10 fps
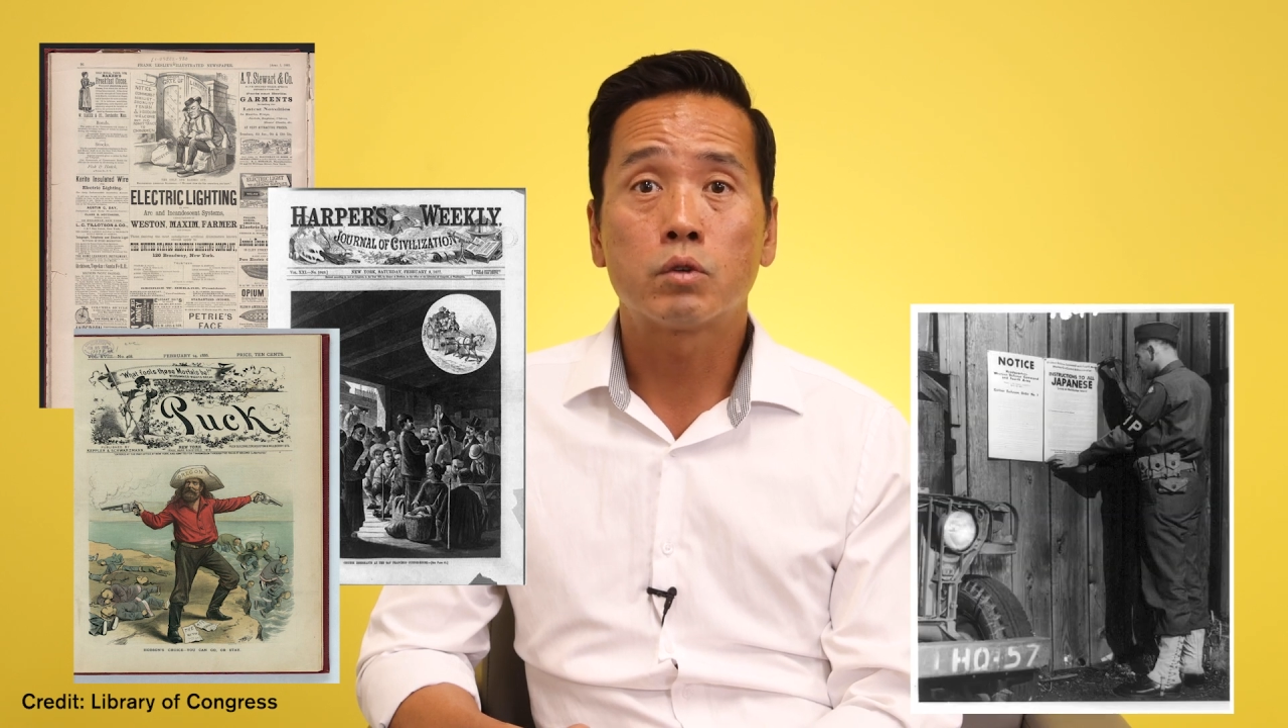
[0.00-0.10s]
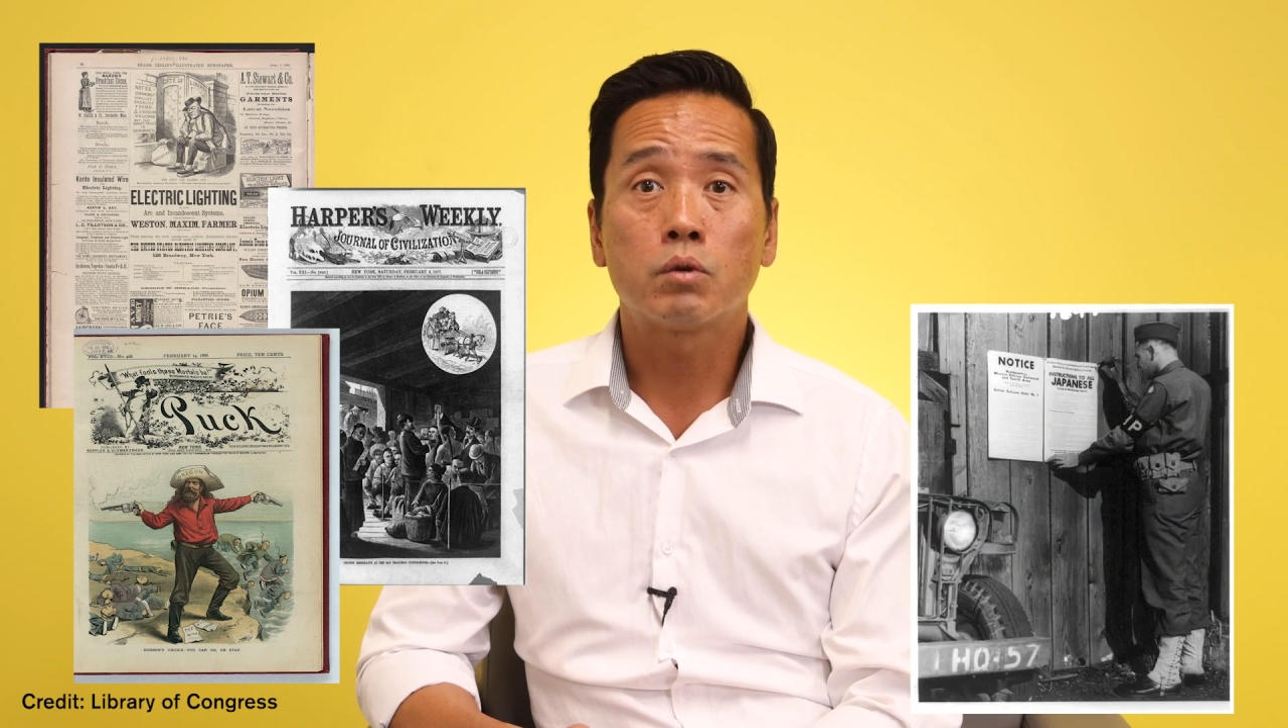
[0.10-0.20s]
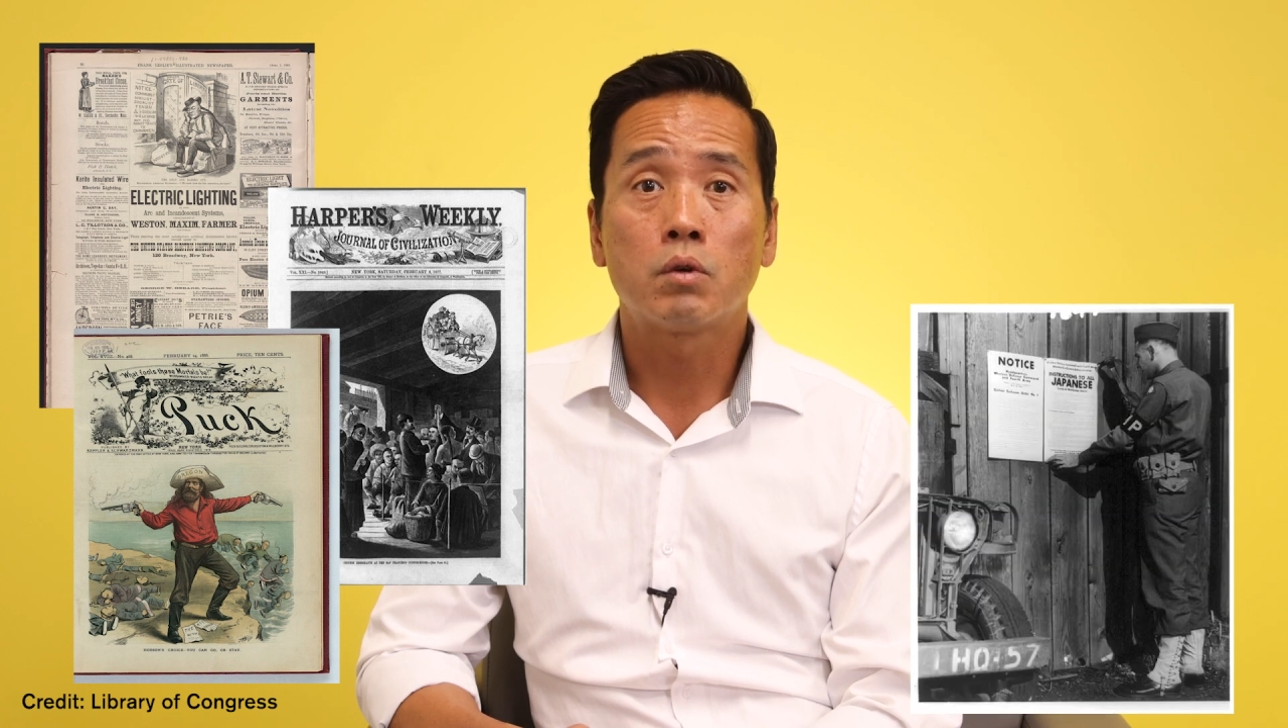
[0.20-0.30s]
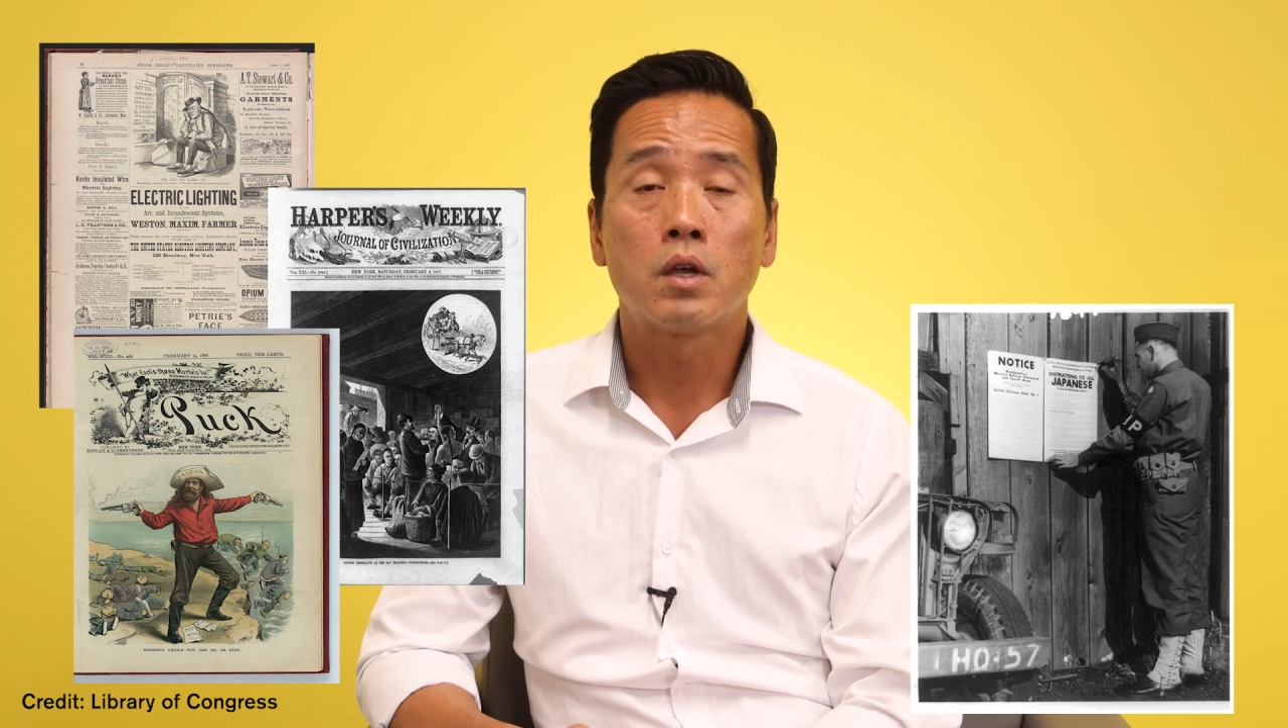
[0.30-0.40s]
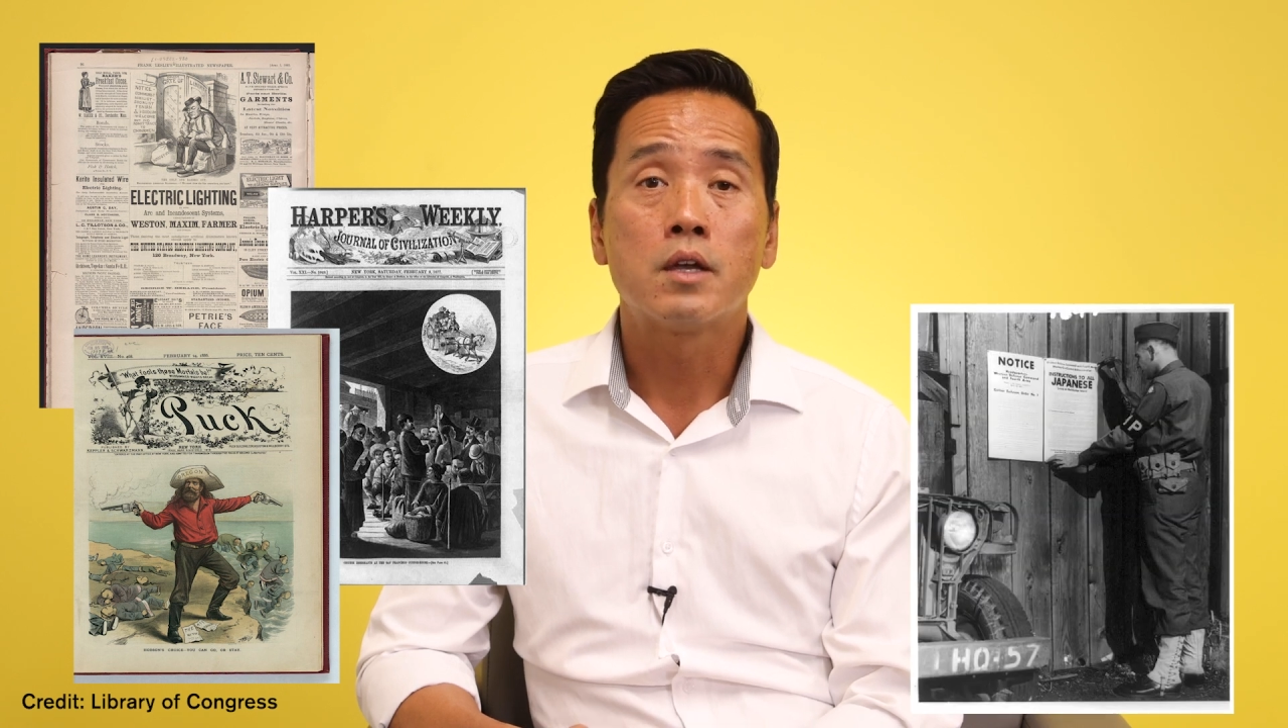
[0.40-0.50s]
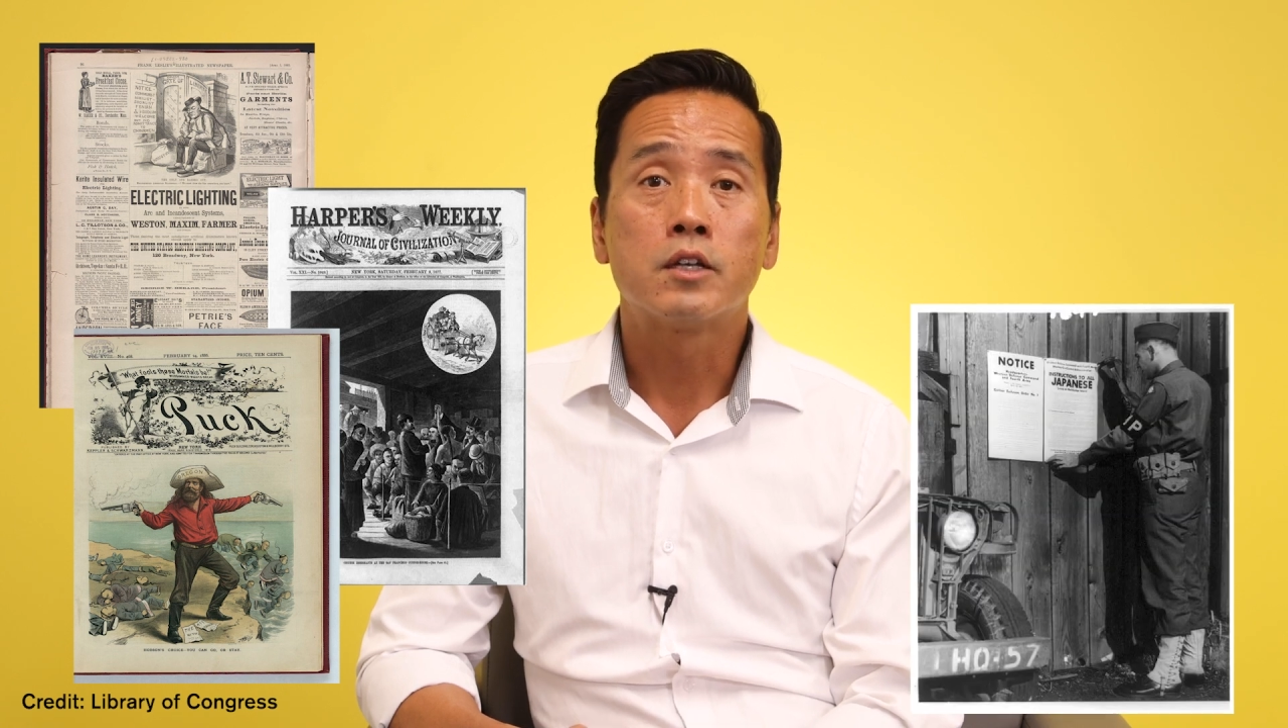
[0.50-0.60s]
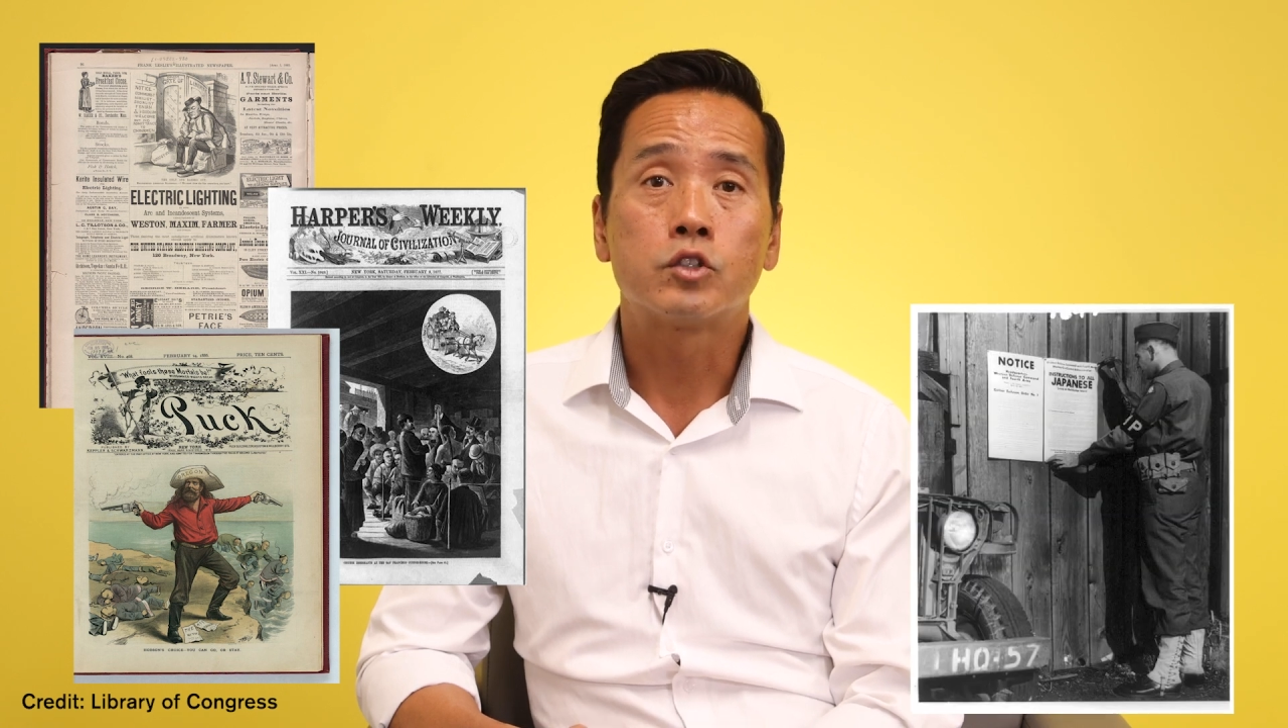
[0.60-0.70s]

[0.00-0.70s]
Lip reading: II,